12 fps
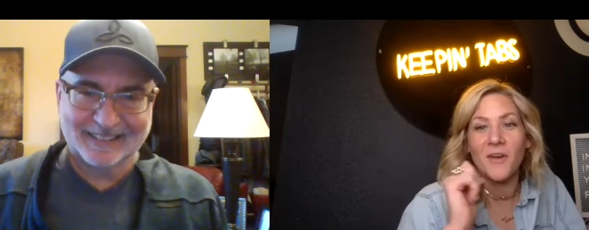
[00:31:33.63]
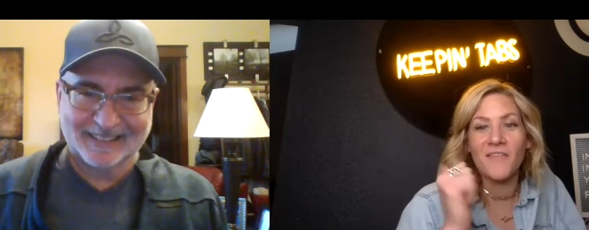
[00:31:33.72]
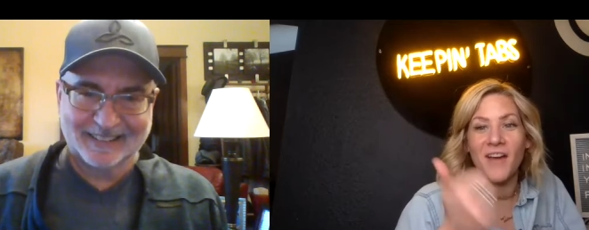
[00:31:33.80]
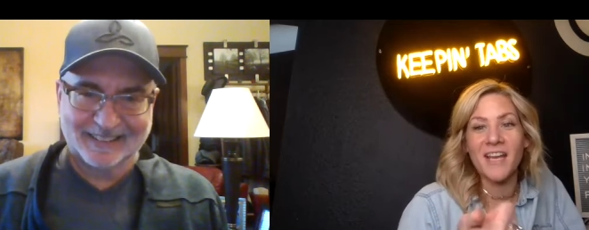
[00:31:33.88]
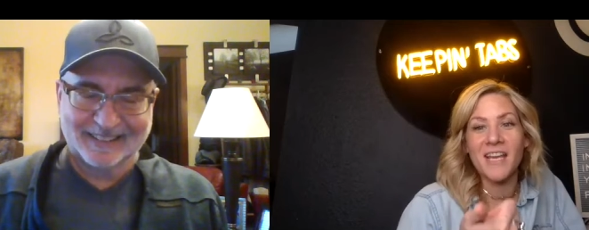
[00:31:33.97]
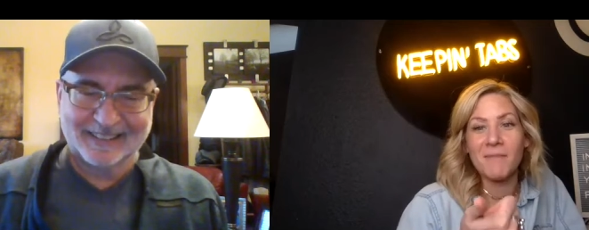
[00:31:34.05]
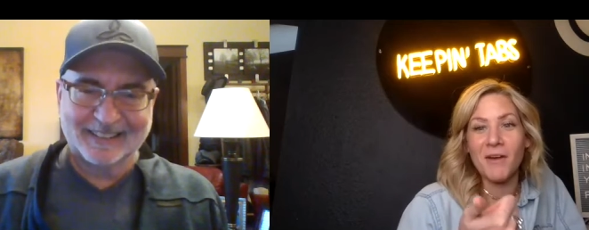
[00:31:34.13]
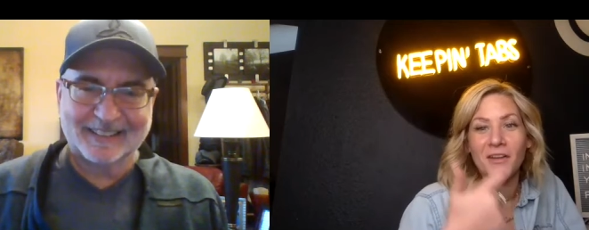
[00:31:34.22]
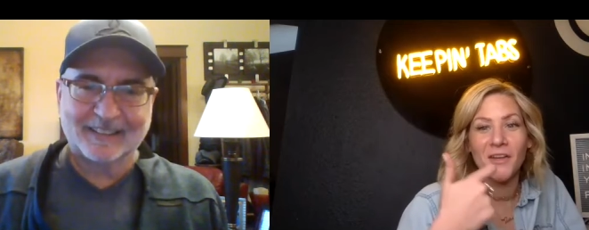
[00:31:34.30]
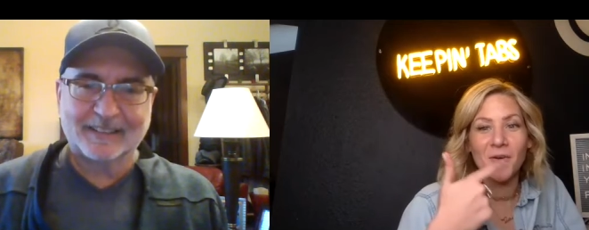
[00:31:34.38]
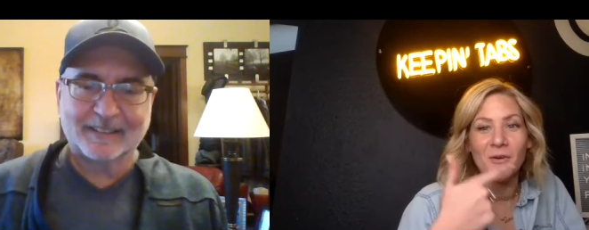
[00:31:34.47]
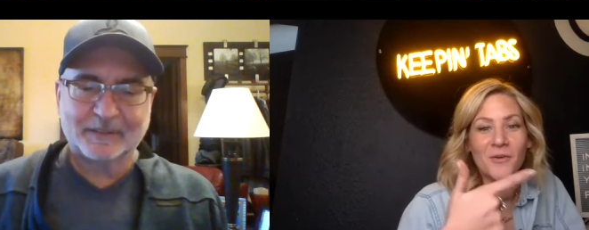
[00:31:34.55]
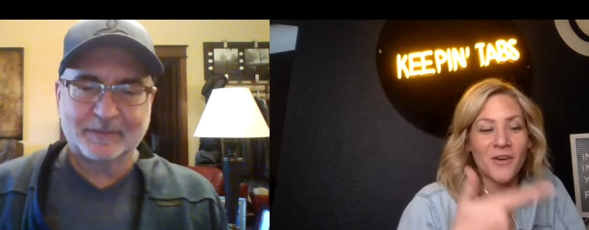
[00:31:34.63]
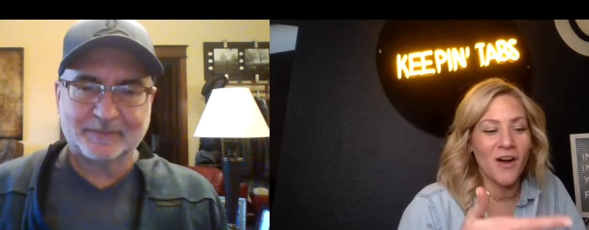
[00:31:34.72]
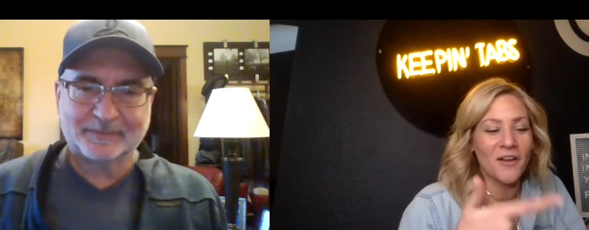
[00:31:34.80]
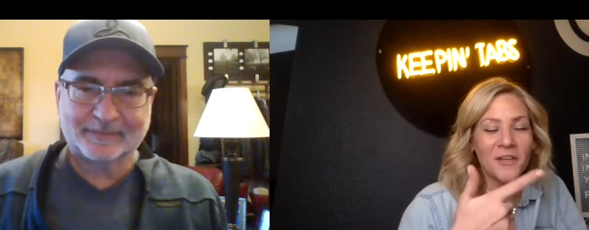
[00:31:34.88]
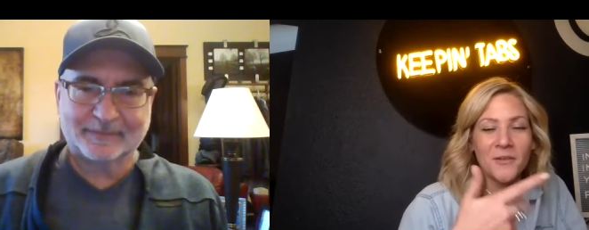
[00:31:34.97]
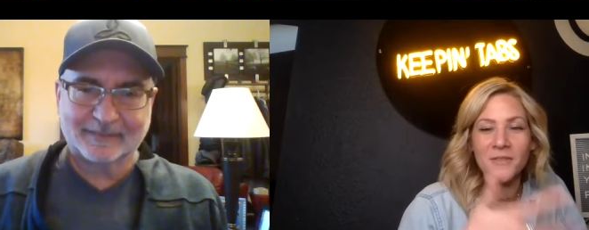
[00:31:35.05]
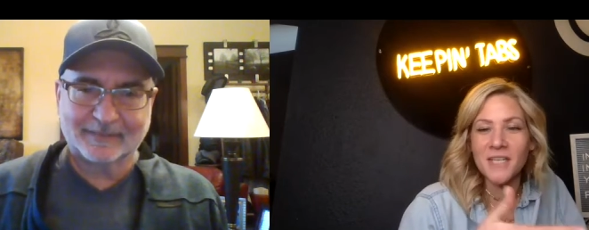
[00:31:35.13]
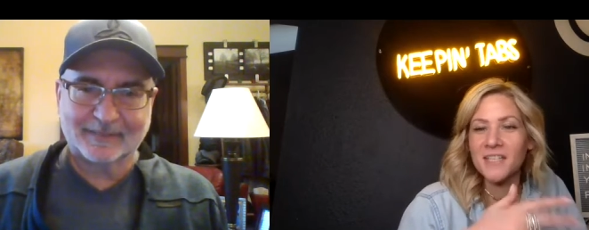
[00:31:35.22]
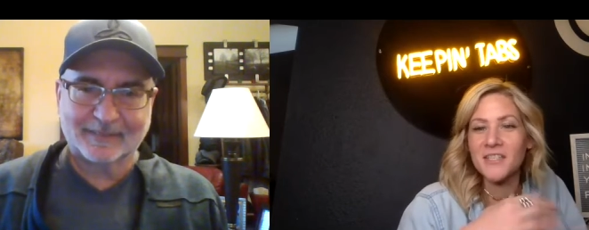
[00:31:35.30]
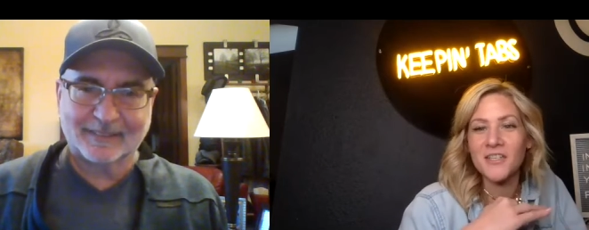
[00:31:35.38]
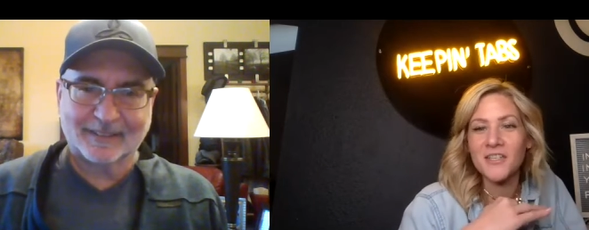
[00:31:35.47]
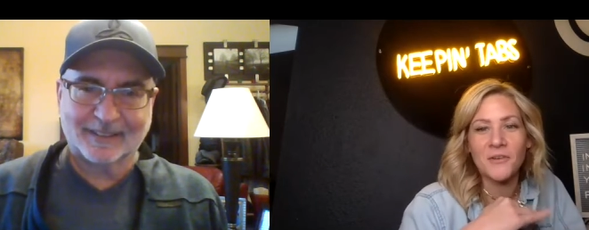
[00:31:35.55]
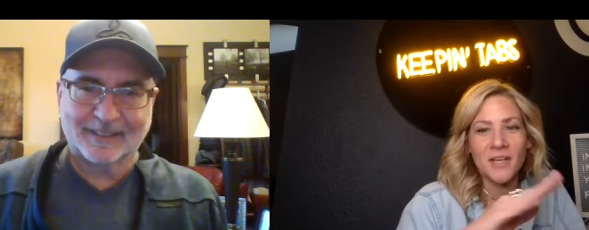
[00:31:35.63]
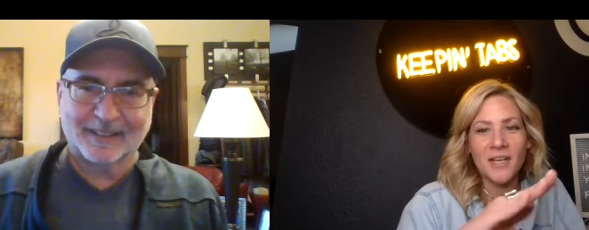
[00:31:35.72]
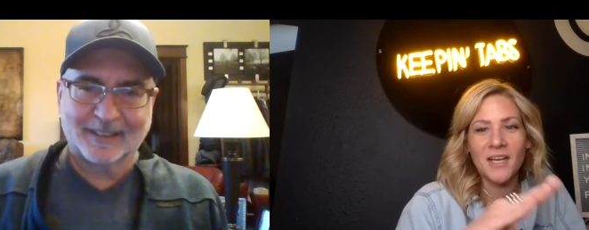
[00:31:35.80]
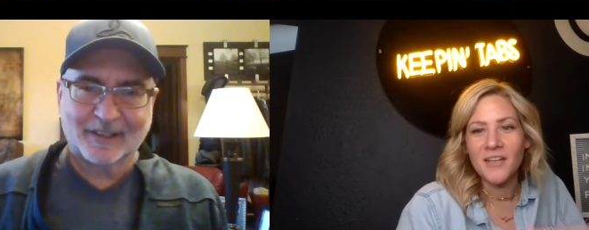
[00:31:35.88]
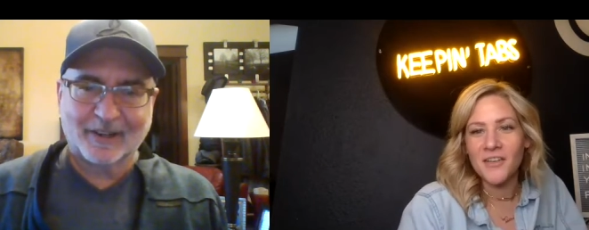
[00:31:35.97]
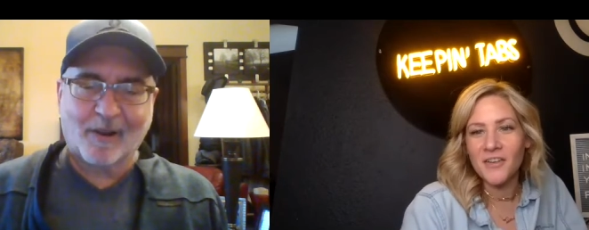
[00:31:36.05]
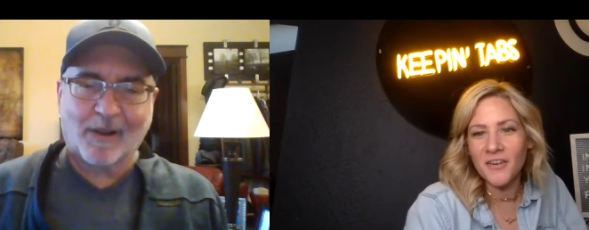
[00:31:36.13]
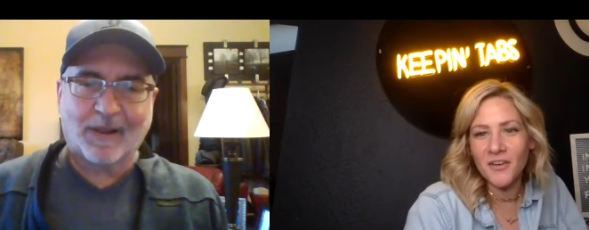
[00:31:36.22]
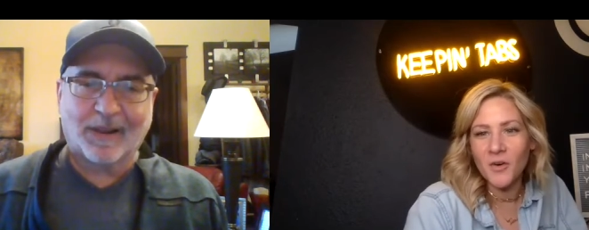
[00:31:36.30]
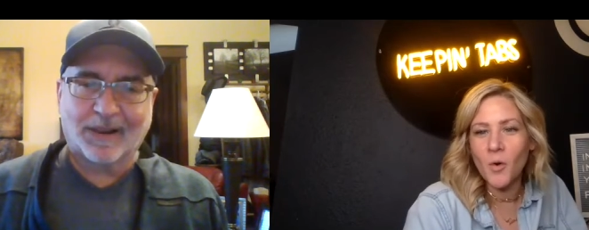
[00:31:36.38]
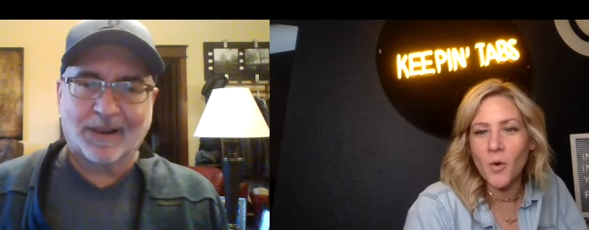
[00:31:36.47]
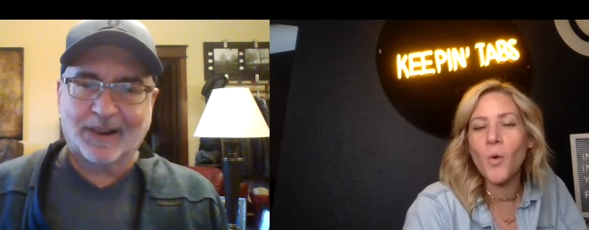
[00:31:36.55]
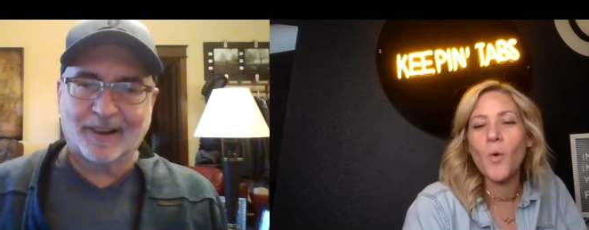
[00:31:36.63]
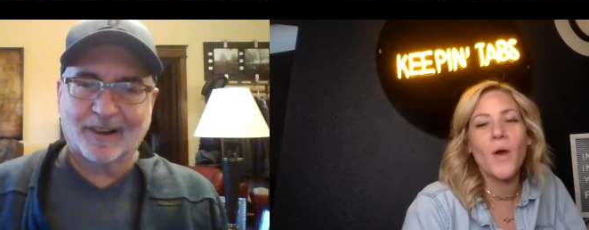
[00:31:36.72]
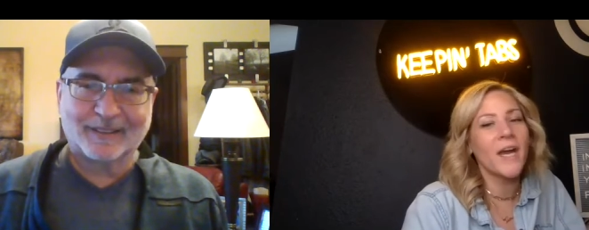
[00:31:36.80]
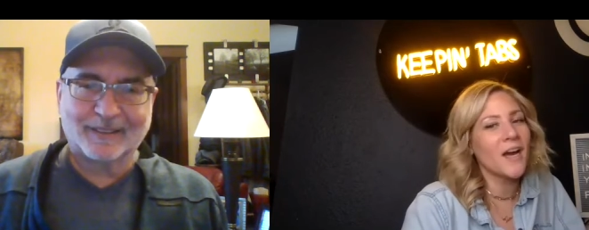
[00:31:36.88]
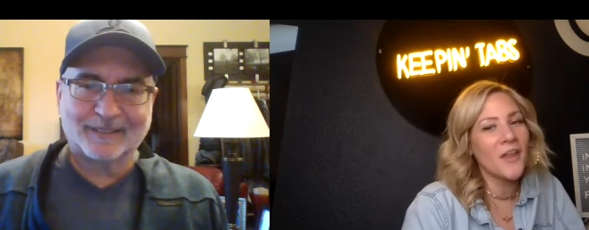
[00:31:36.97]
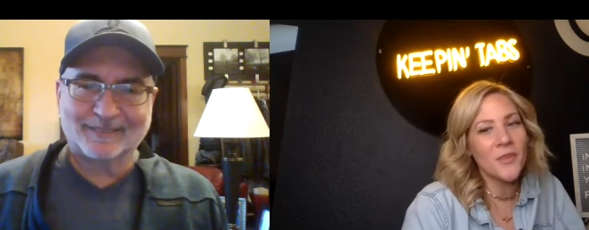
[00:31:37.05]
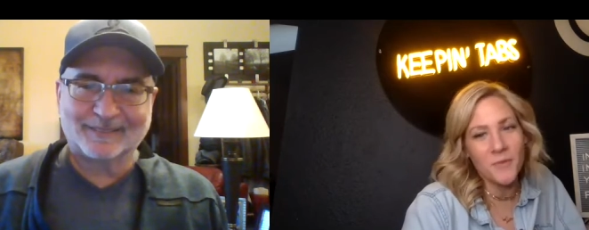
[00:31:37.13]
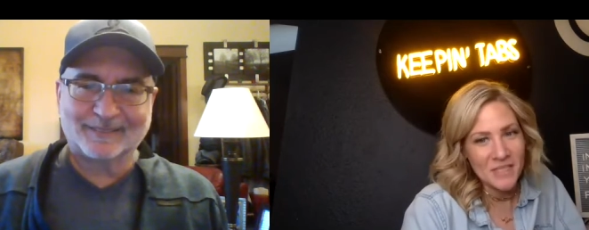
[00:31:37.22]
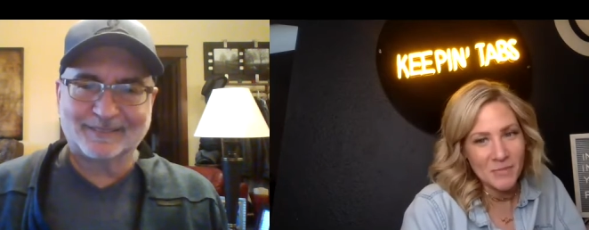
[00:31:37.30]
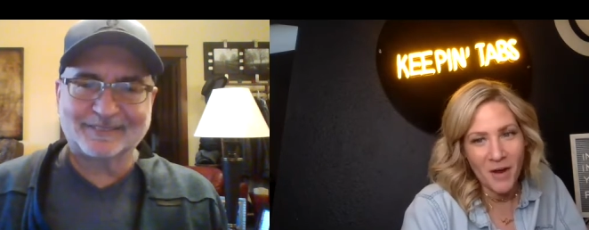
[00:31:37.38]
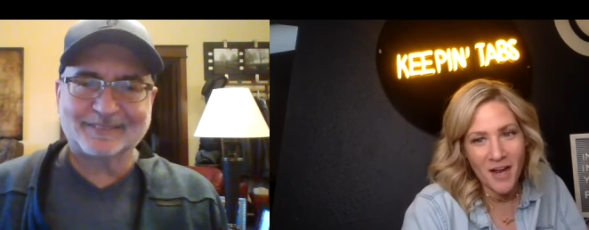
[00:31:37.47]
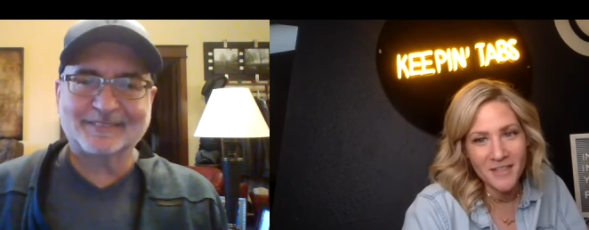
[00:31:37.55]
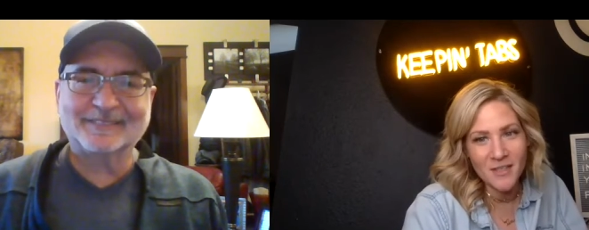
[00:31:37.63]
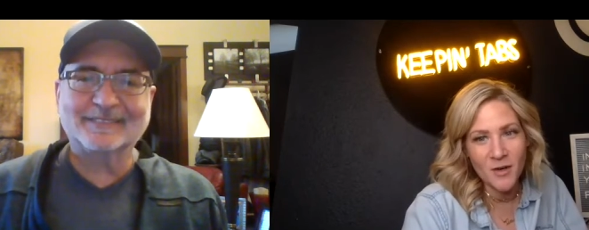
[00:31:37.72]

Speaker 1: If I email you, call you, text you, you're quick on the response.